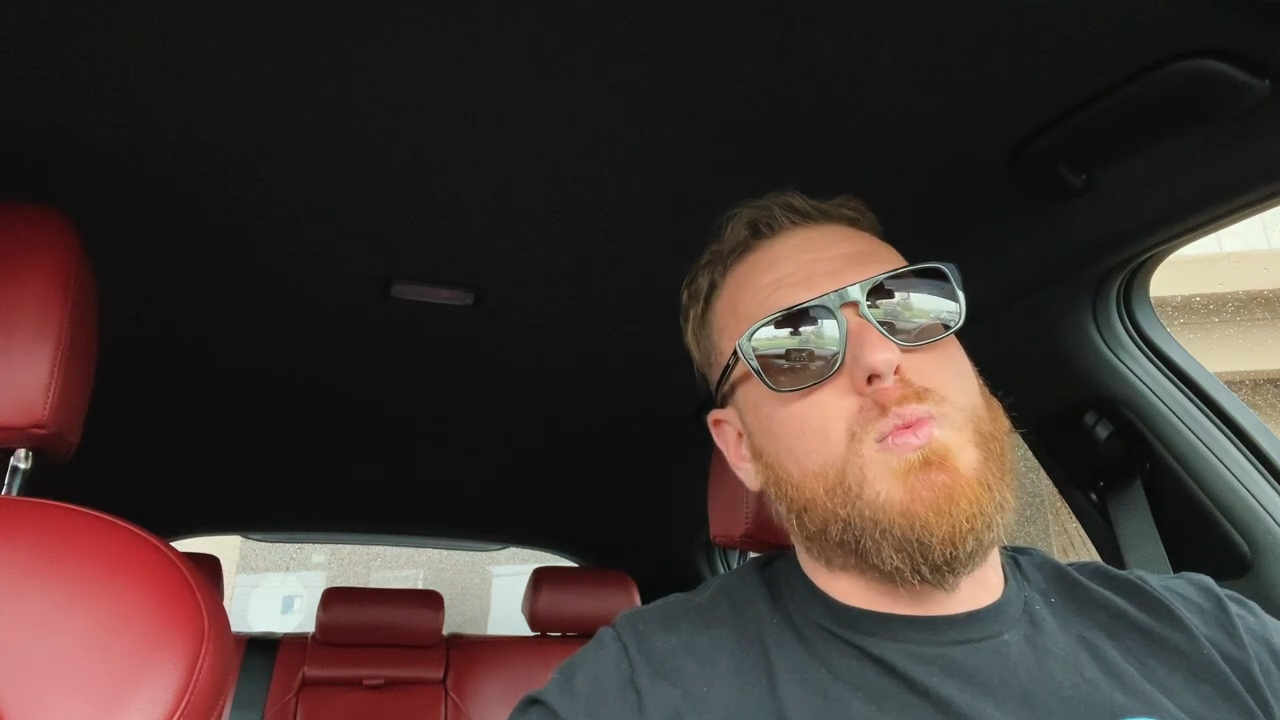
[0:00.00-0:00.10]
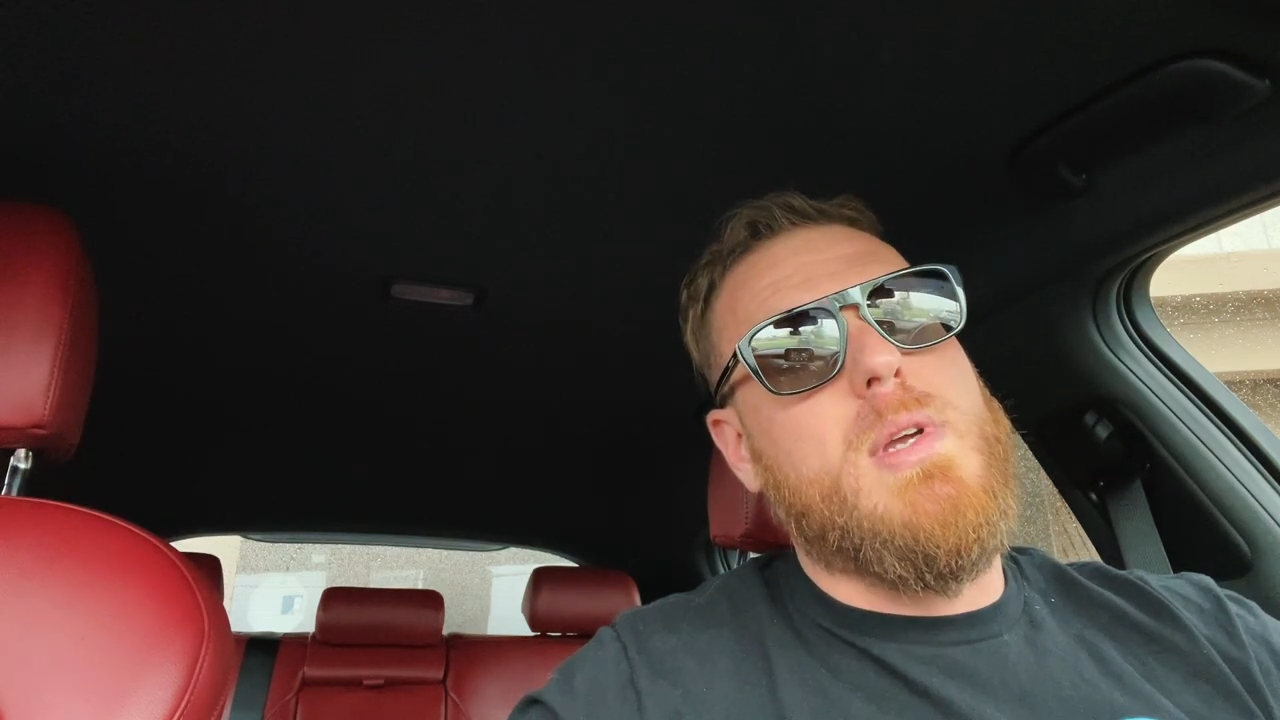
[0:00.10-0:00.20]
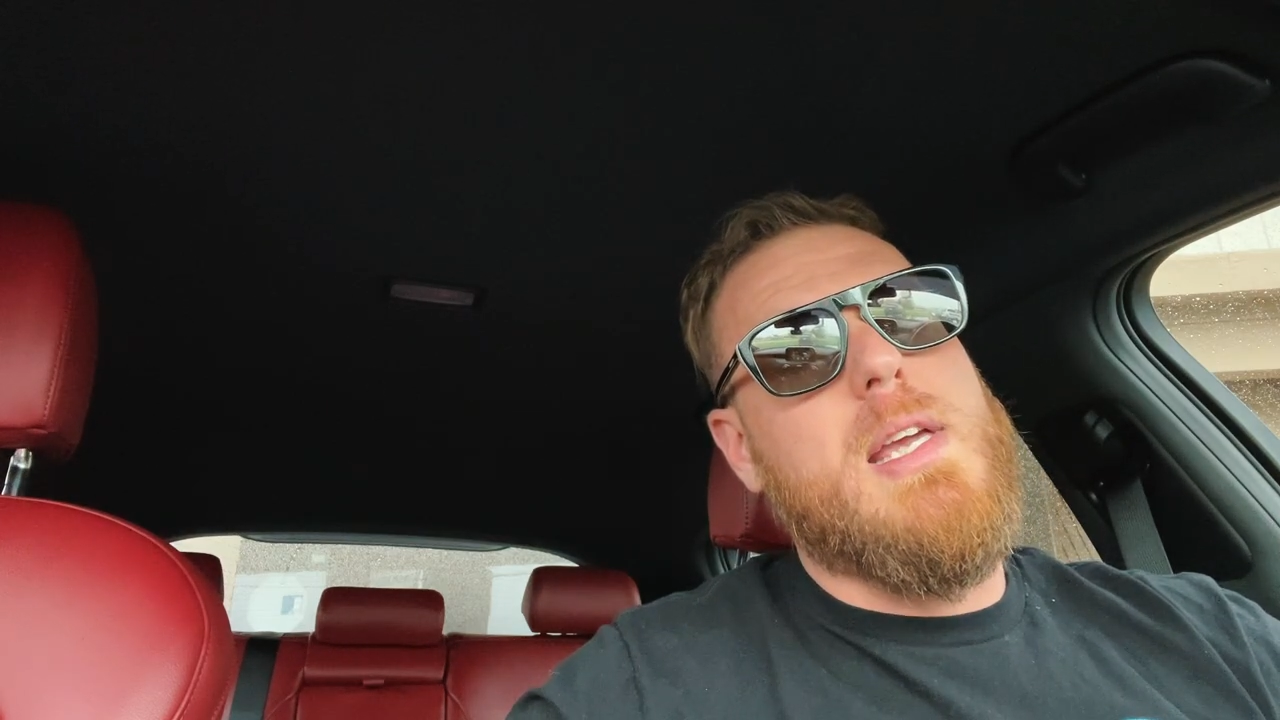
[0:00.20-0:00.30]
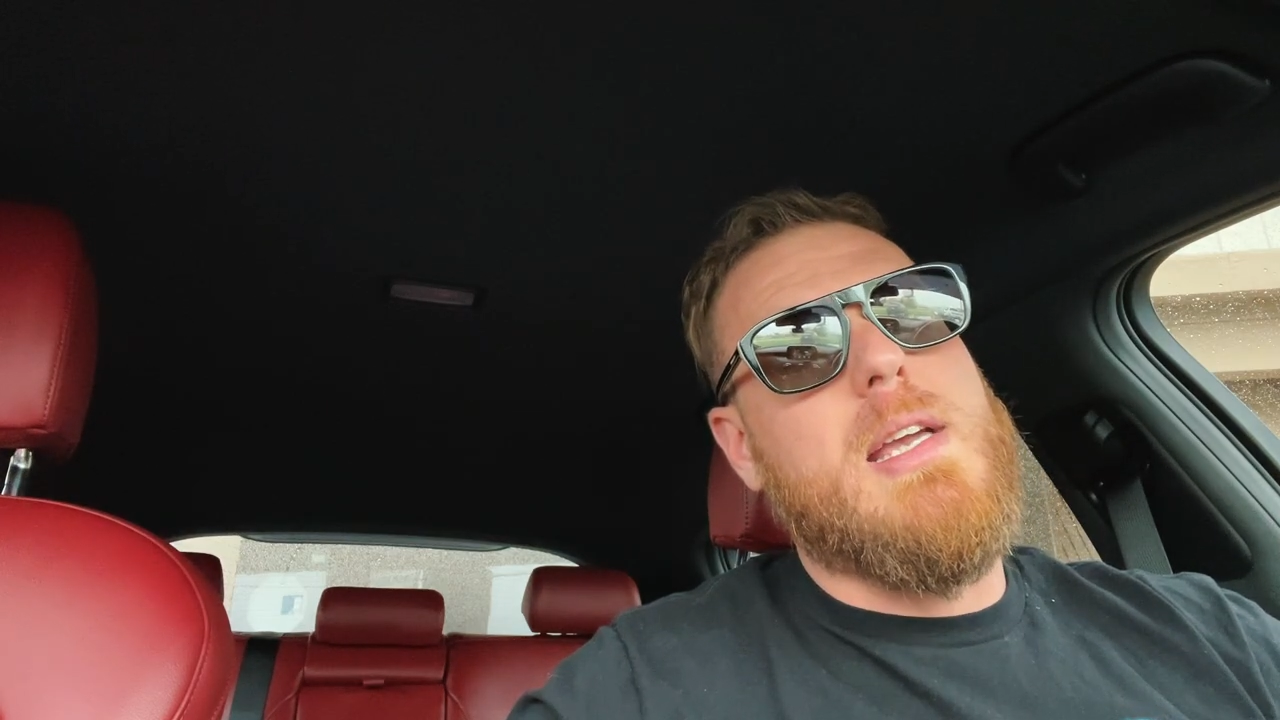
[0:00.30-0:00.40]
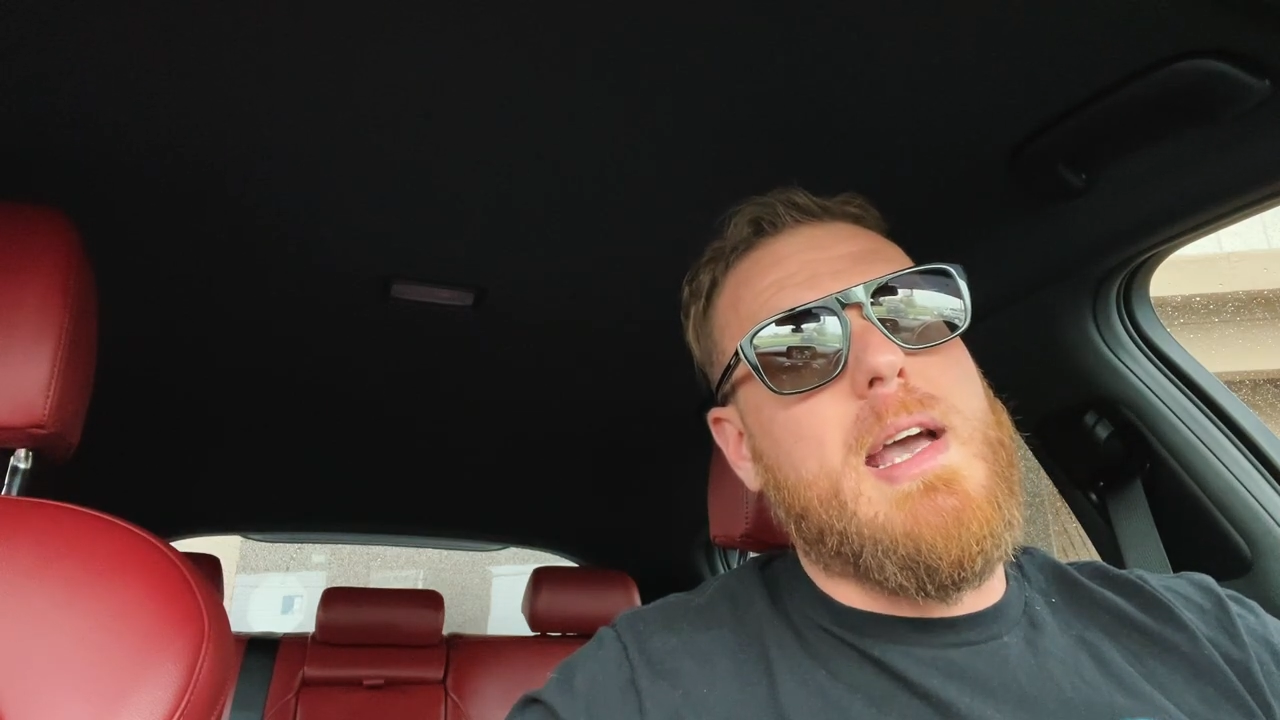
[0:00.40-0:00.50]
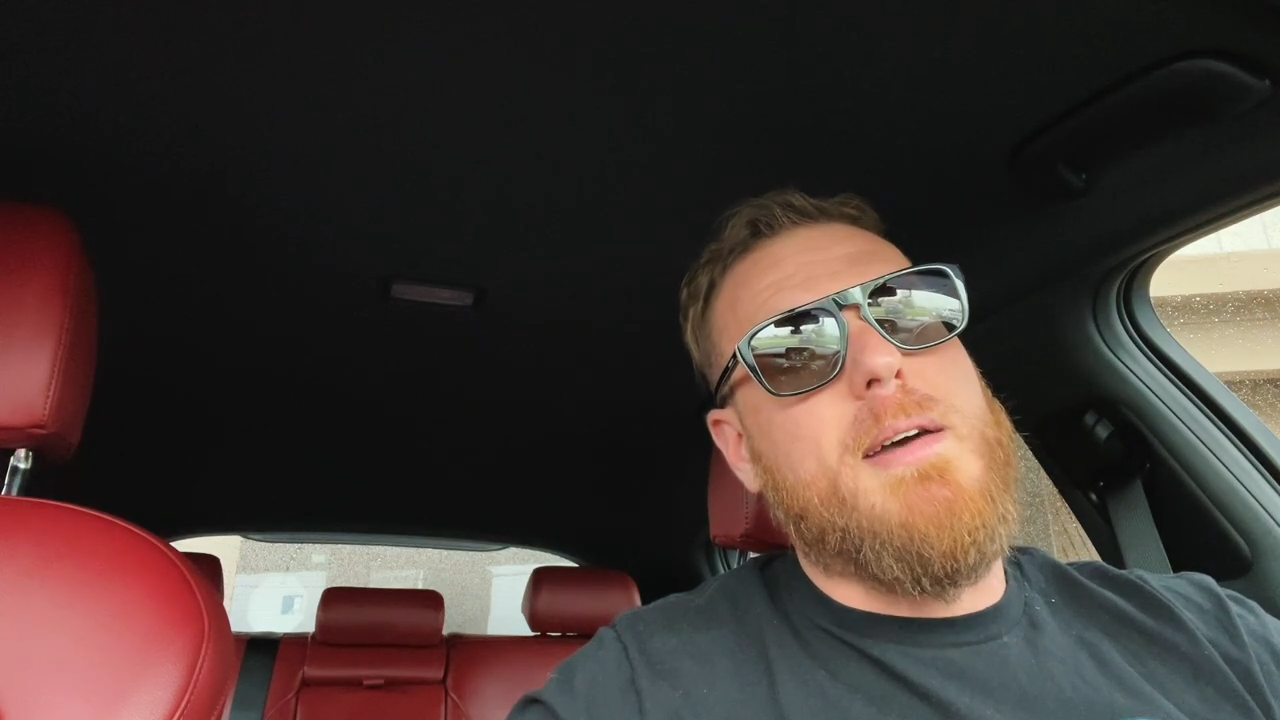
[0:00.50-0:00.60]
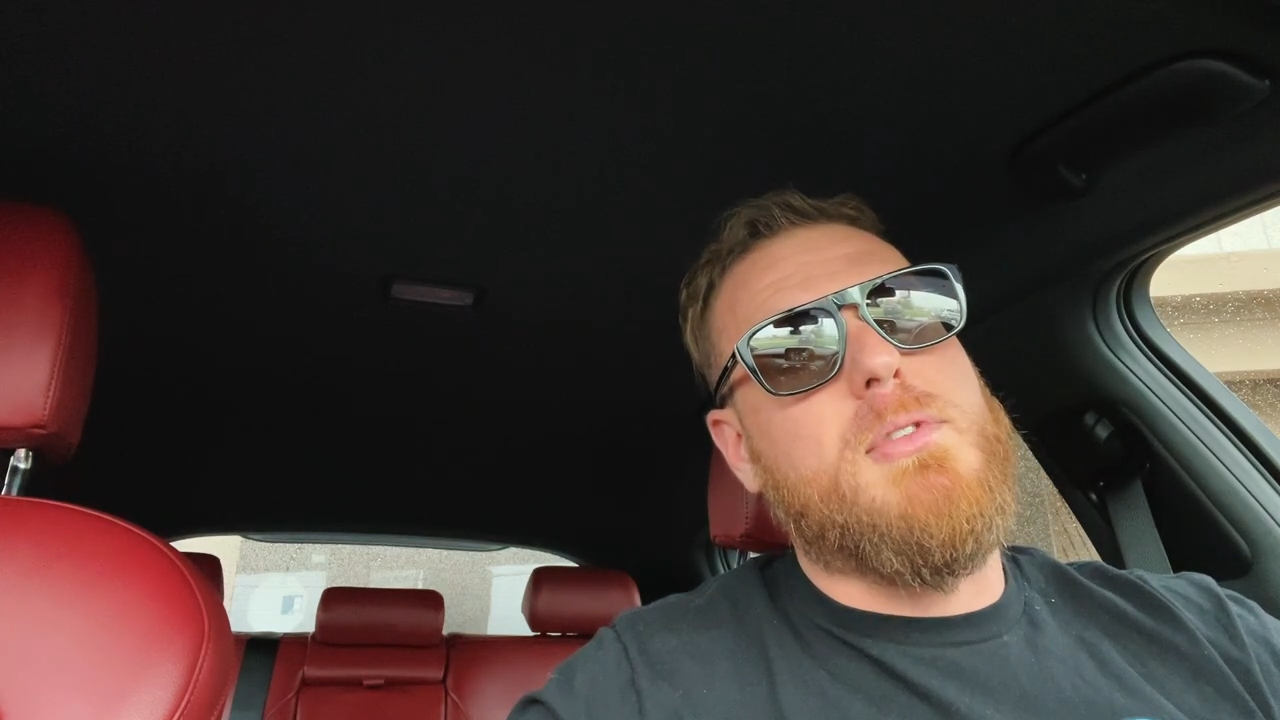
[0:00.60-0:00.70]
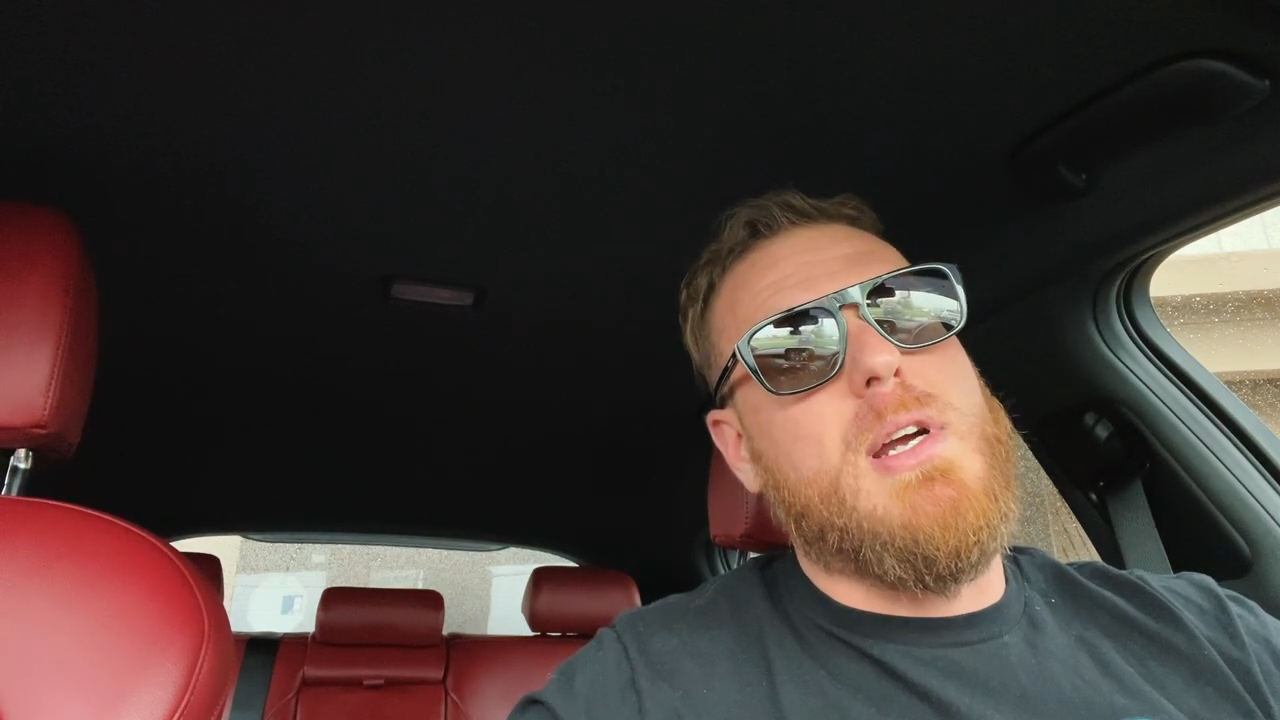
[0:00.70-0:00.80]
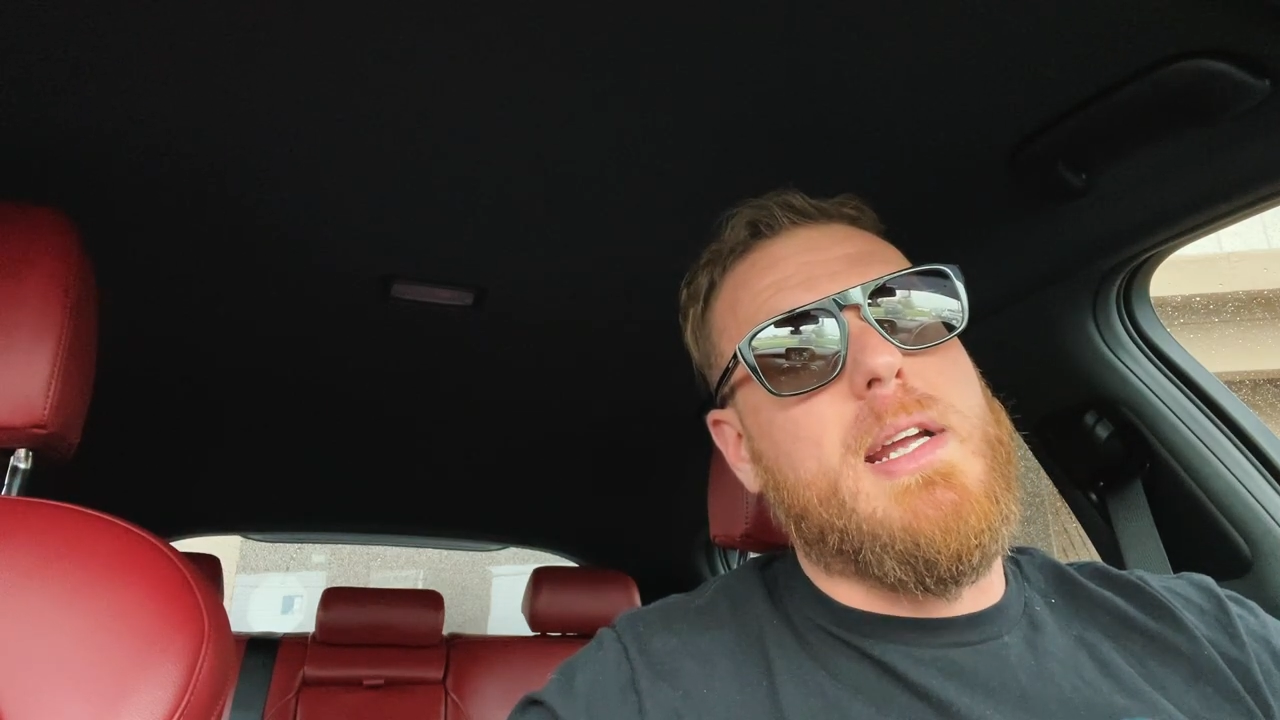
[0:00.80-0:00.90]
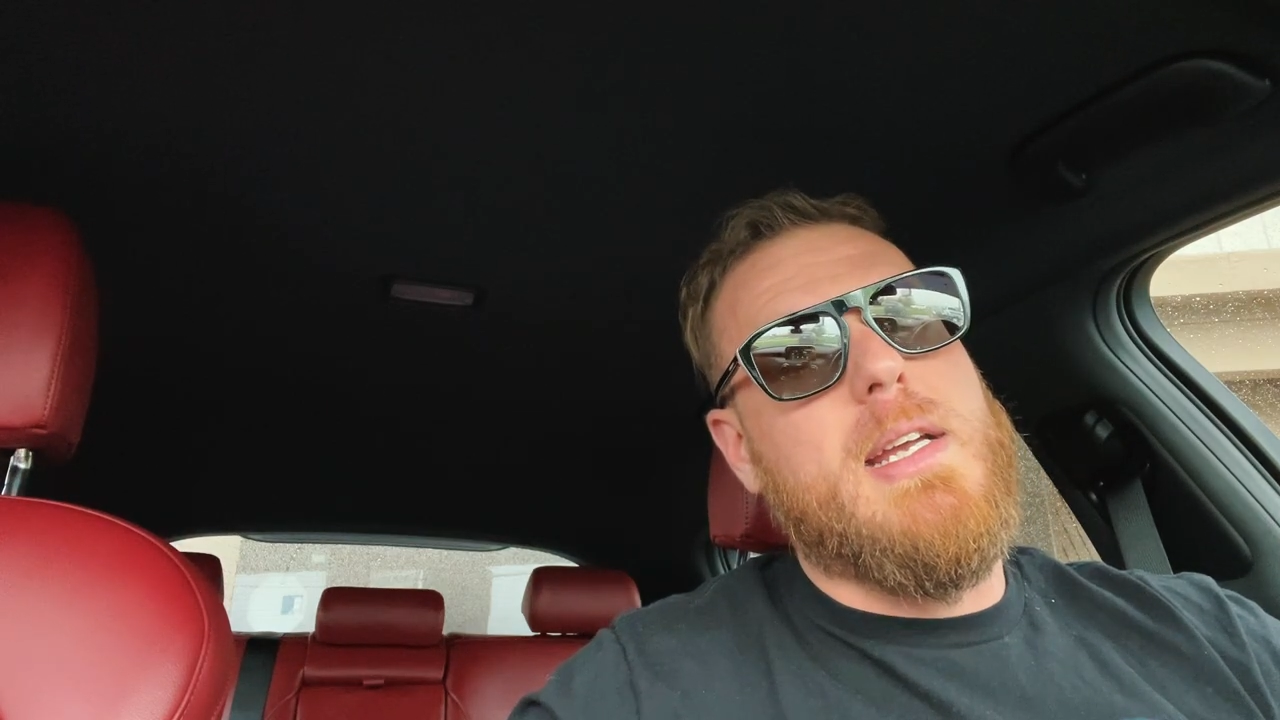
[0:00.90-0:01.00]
week after I